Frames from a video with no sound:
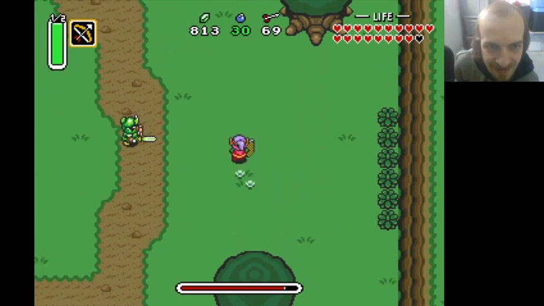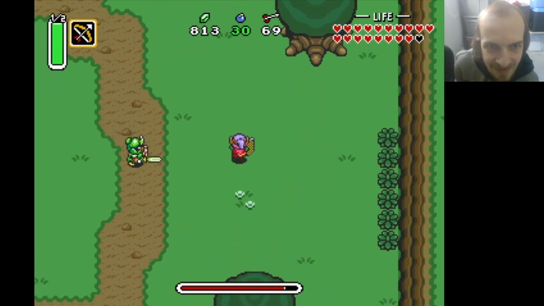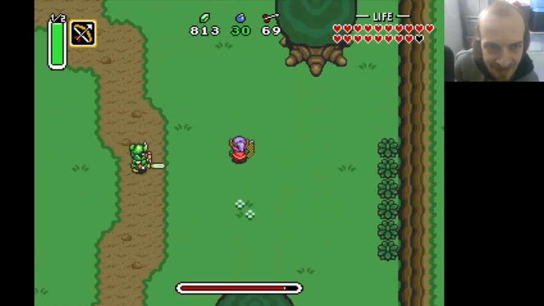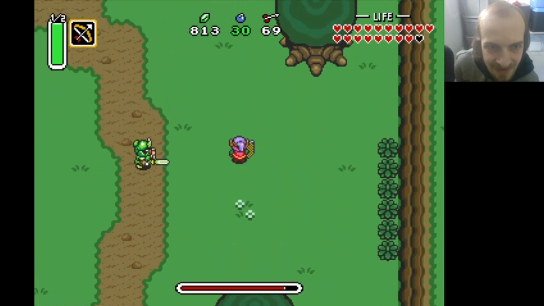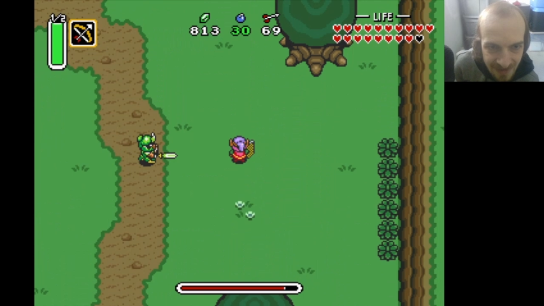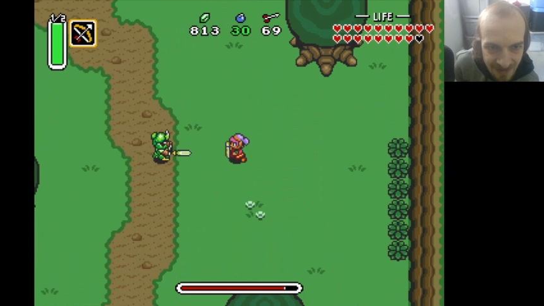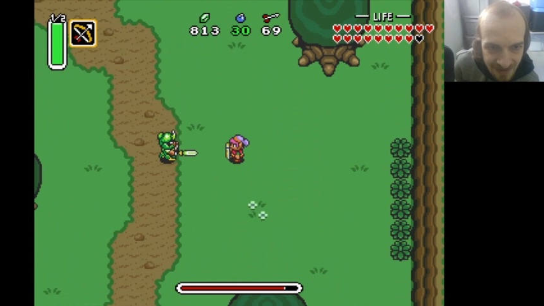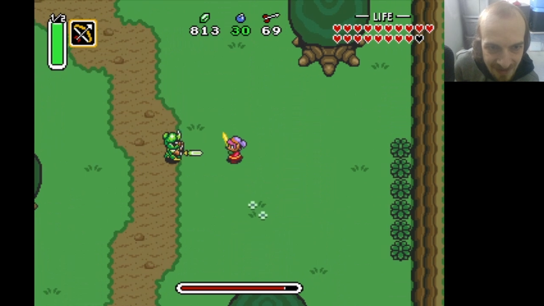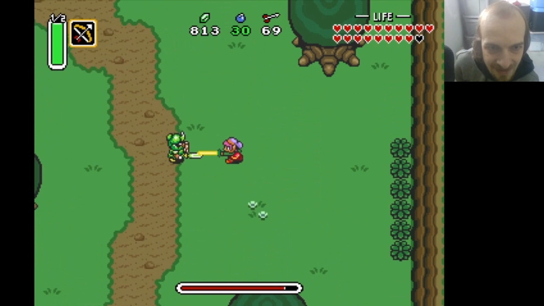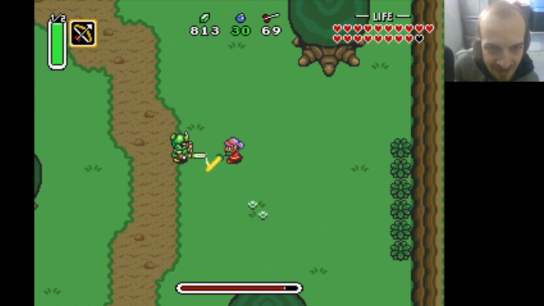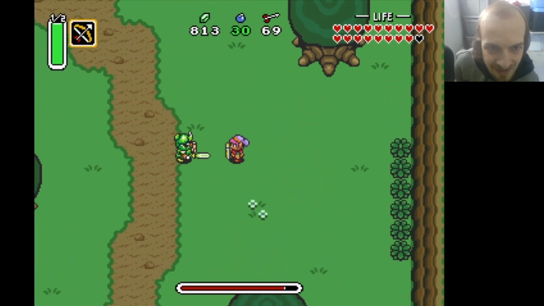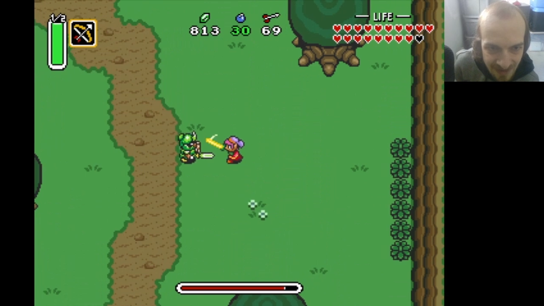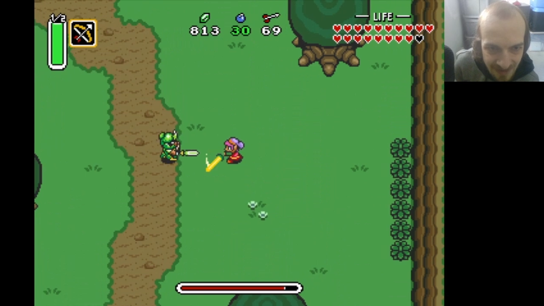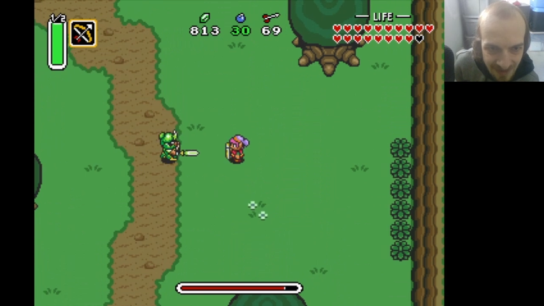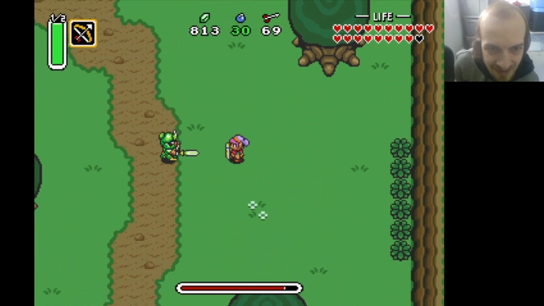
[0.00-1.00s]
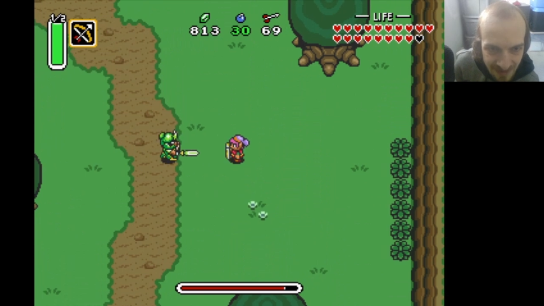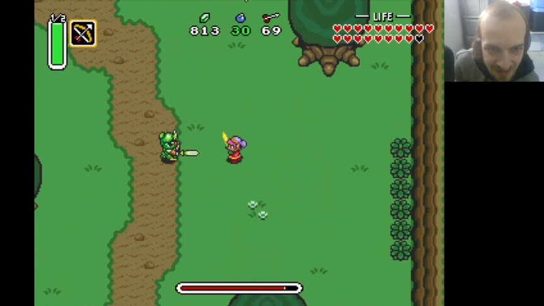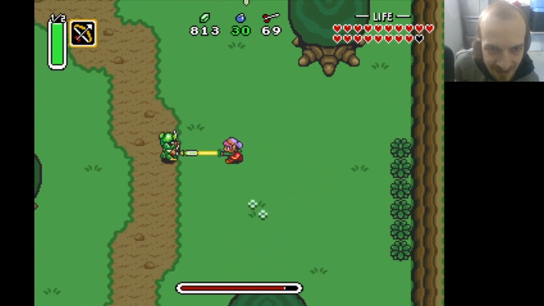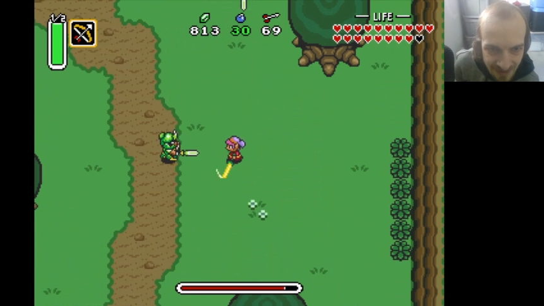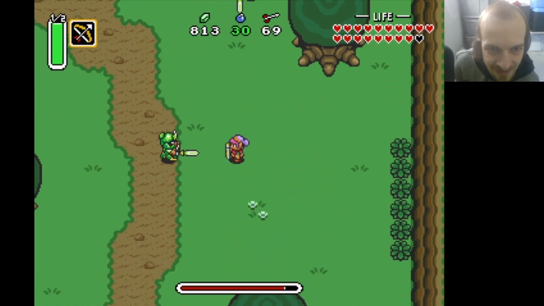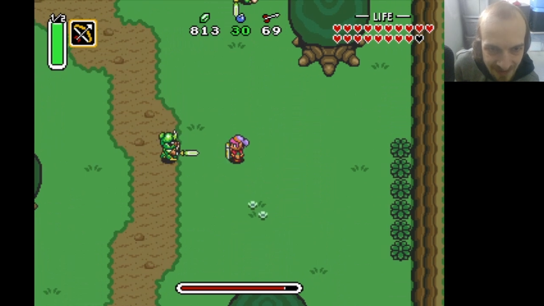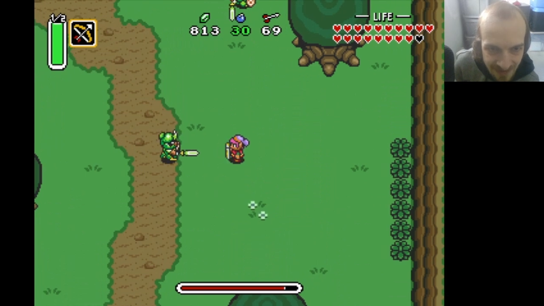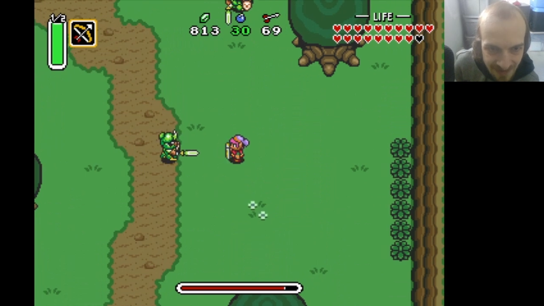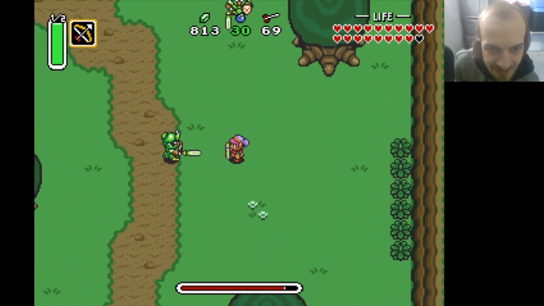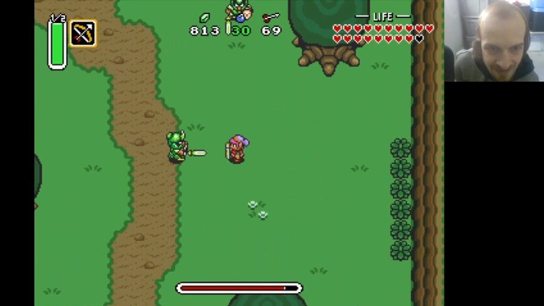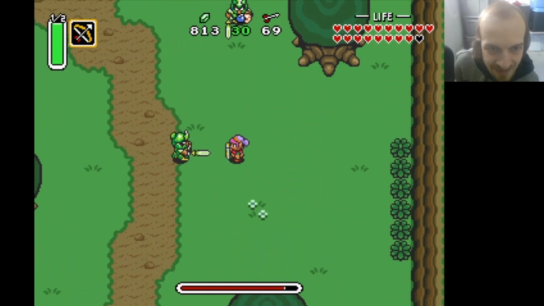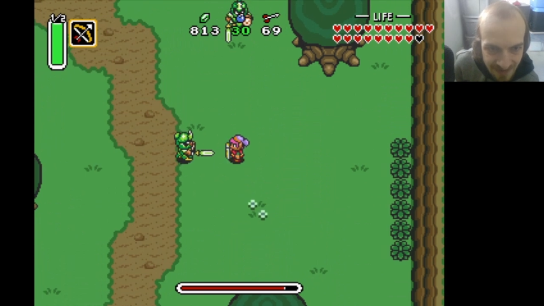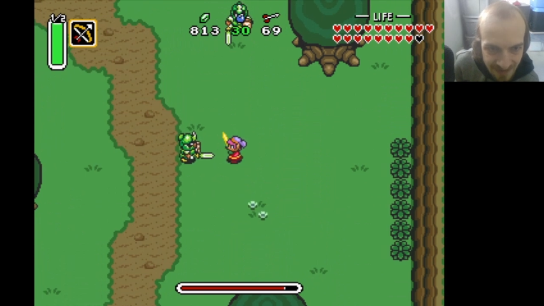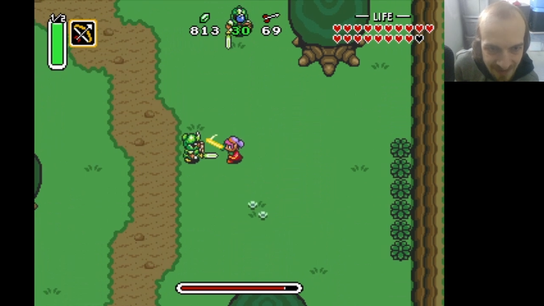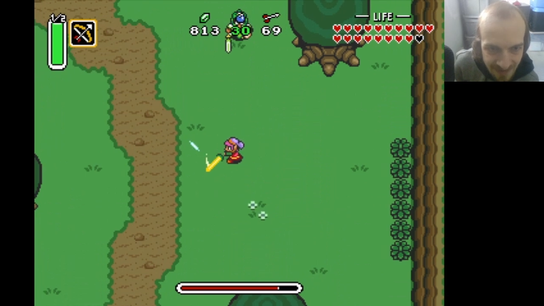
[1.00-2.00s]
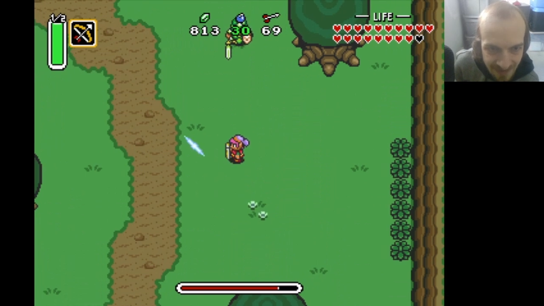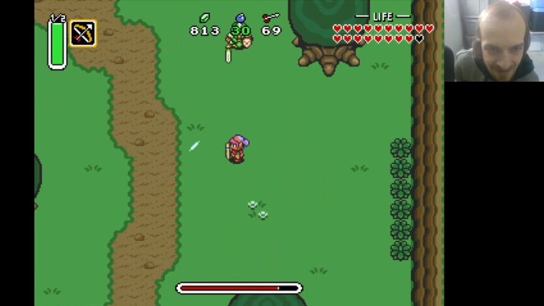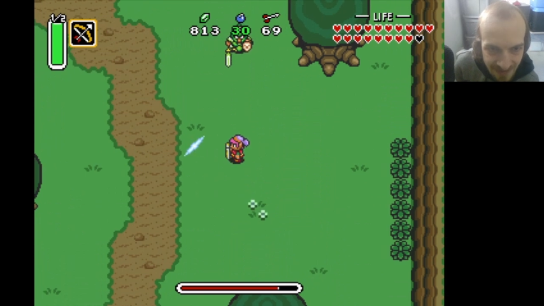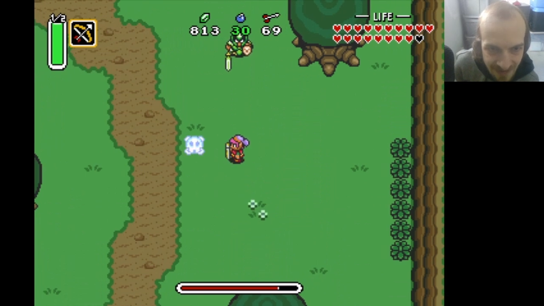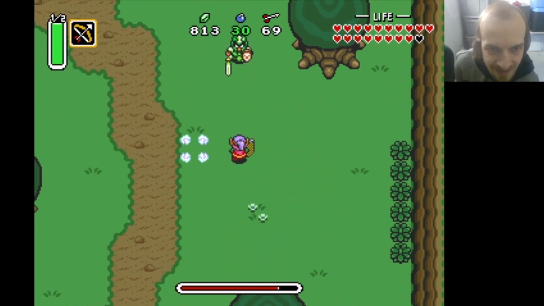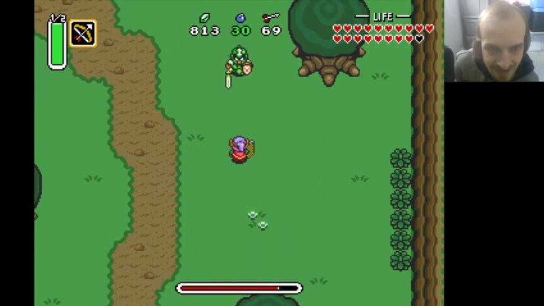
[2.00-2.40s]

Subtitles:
(no one is talking)